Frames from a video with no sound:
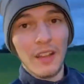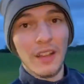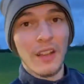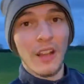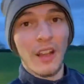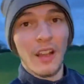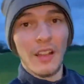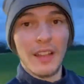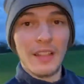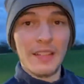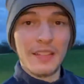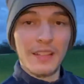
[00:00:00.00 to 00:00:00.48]

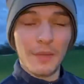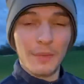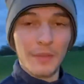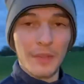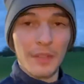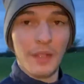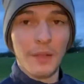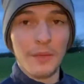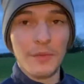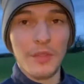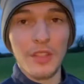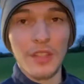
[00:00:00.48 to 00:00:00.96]

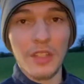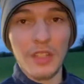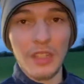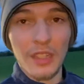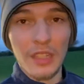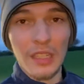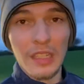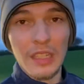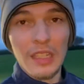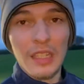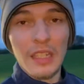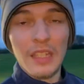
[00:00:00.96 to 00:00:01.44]
Something I'm just
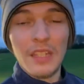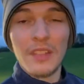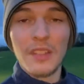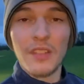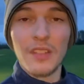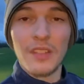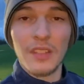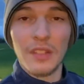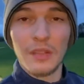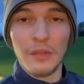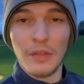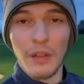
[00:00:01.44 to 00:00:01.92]

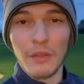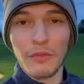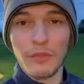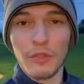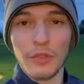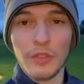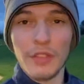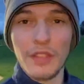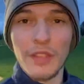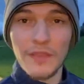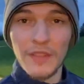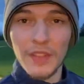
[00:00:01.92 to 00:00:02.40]
gonna run through
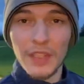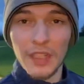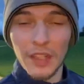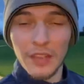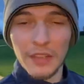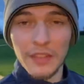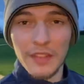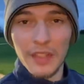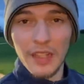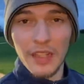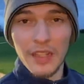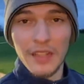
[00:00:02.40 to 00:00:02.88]
on this video
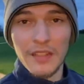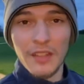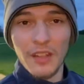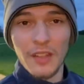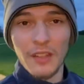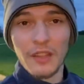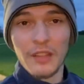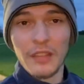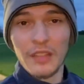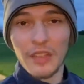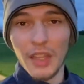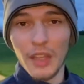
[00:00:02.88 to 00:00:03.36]
today. So
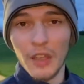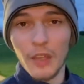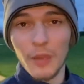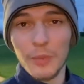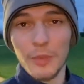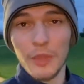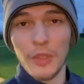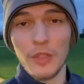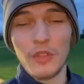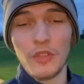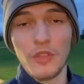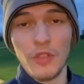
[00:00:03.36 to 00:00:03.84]
yeah, I hope
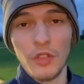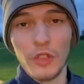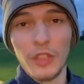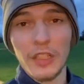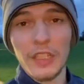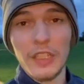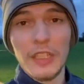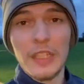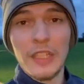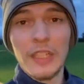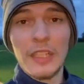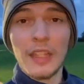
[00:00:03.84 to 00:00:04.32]
you enjoy.
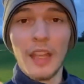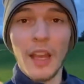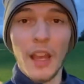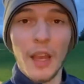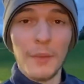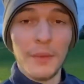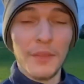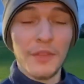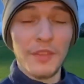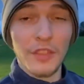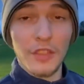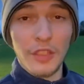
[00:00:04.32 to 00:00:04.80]

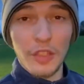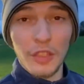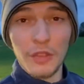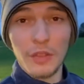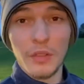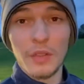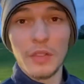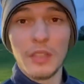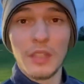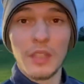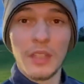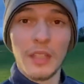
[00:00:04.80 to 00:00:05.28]
If you do,
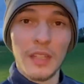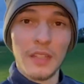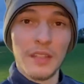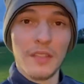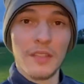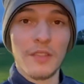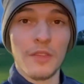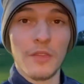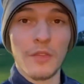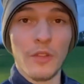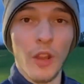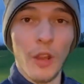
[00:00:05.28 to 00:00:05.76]
hit the
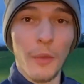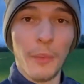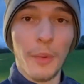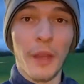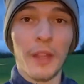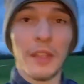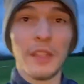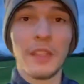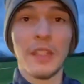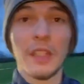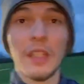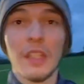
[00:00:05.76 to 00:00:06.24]
subscribe
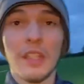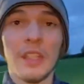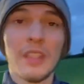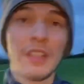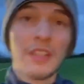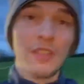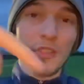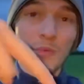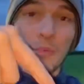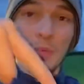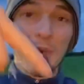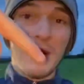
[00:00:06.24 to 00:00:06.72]
button. It
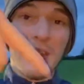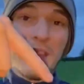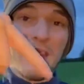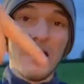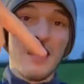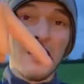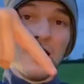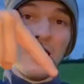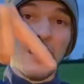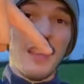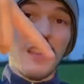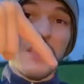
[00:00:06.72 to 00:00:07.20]
should be
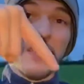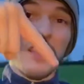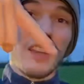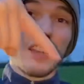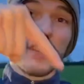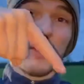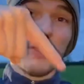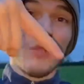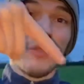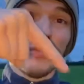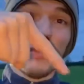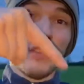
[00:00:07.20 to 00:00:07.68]
in that
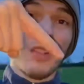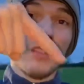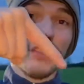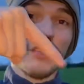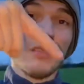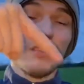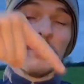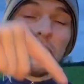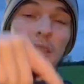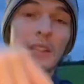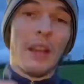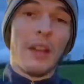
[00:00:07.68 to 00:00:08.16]
corner
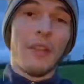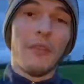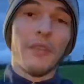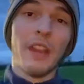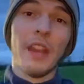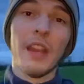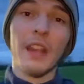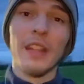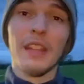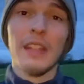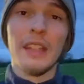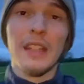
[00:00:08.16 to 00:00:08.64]
down
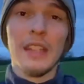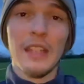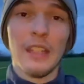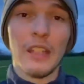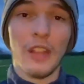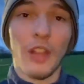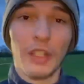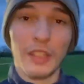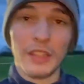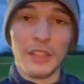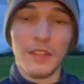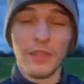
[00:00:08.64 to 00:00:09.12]
there.
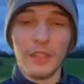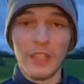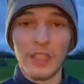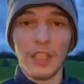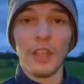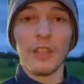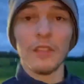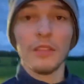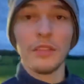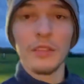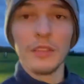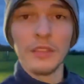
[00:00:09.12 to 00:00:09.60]
Like the
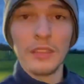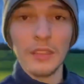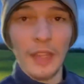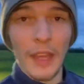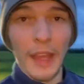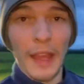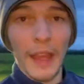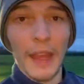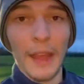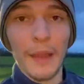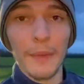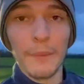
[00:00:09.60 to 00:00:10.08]
video
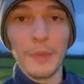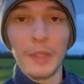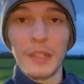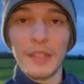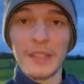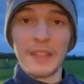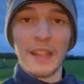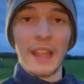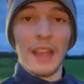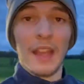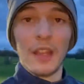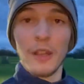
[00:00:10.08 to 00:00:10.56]

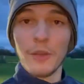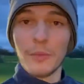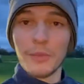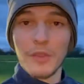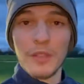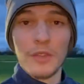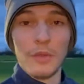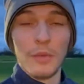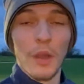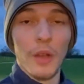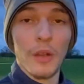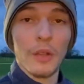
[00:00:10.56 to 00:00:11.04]
because that helps
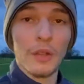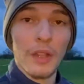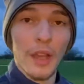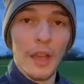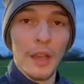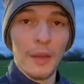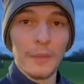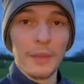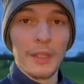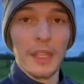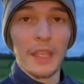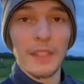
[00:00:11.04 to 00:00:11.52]
as well,
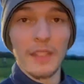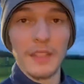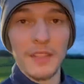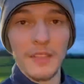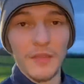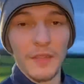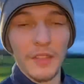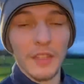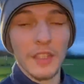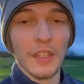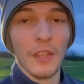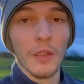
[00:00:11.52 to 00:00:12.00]
getting this
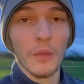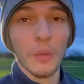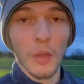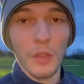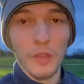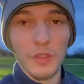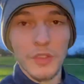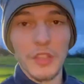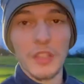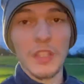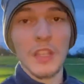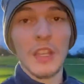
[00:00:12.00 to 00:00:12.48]
video
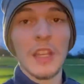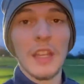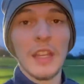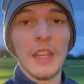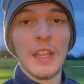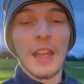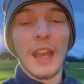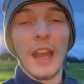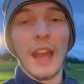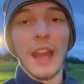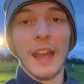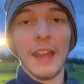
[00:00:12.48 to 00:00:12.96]
watched.
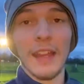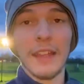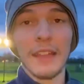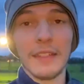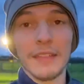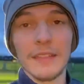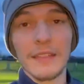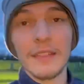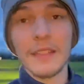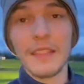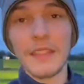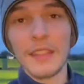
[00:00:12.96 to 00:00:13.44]

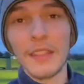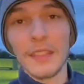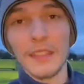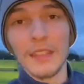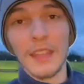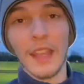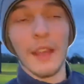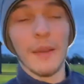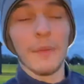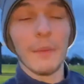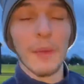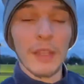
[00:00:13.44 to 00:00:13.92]
And
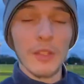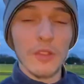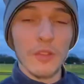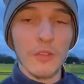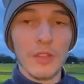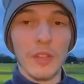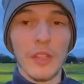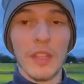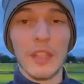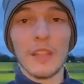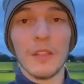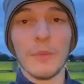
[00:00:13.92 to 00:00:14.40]
yeah, make sure
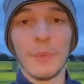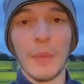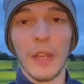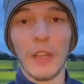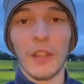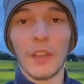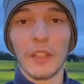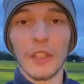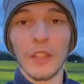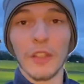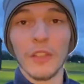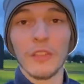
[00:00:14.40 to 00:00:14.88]
you hit the bell
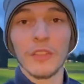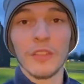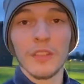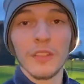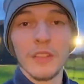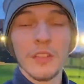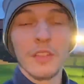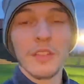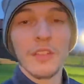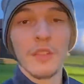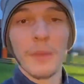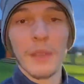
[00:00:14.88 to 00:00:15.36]
icon
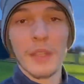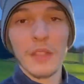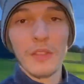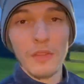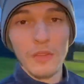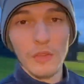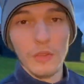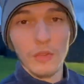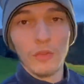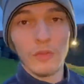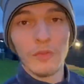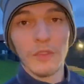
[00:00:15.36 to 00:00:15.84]
to make
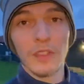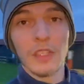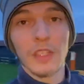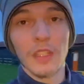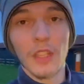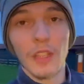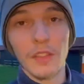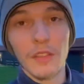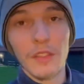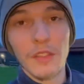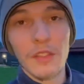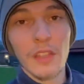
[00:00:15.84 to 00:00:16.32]
sure all
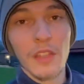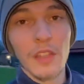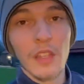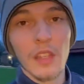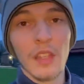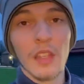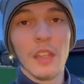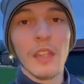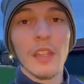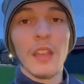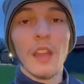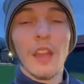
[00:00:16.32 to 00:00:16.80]
videos
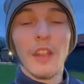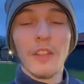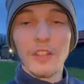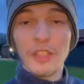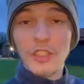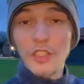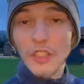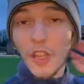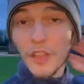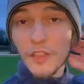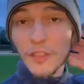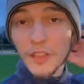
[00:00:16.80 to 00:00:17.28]
are in
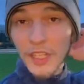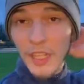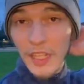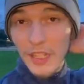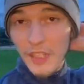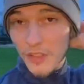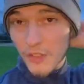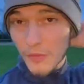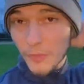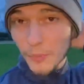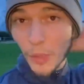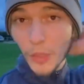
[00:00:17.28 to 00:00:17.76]
your
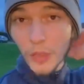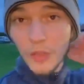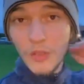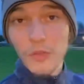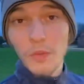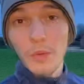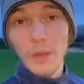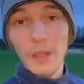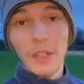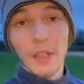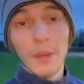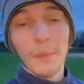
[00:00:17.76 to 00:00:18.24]
notification box
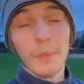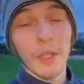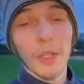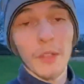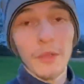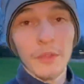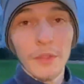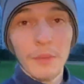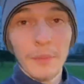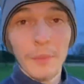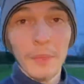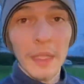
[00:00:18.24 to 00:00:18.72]
when I
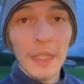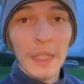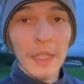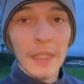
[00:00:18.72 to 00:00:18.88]
upload them.